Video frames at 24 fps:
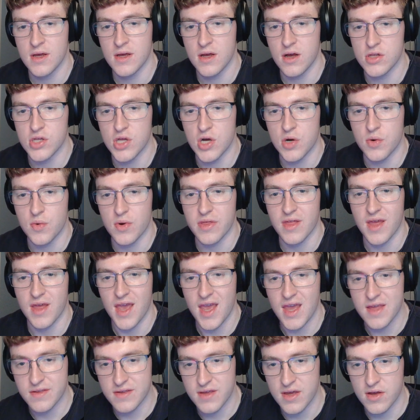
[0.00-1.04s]
along with
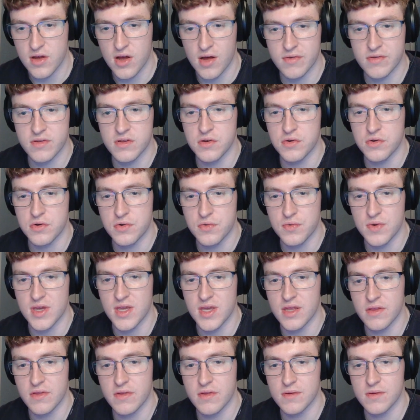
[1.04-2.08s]
ace king offsuit
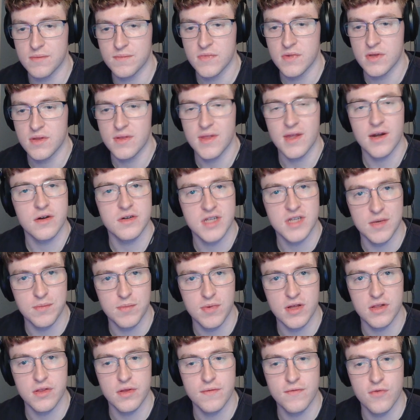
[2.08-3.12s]
queens that are
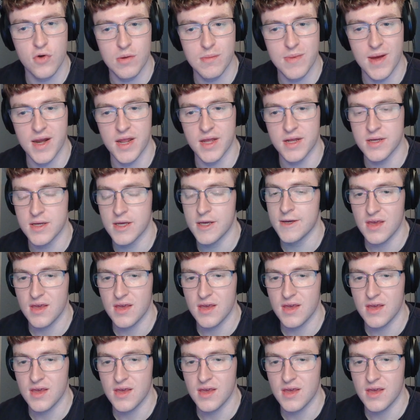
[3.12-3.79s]
typically 4-betting,